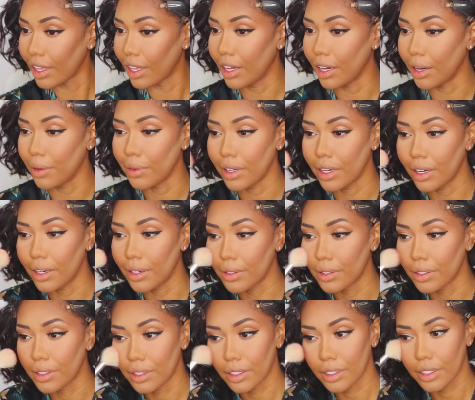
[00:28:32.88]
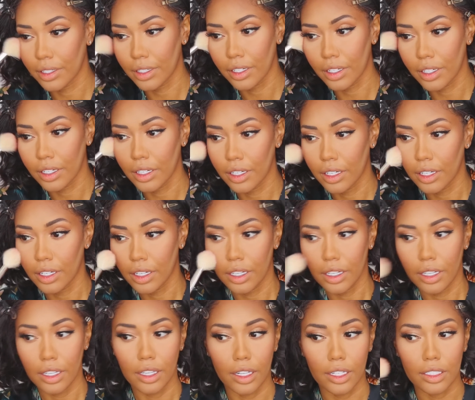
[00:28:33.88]
Here we go.
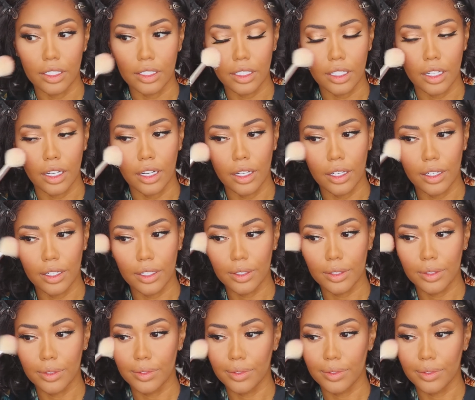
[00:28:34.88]
That's the color.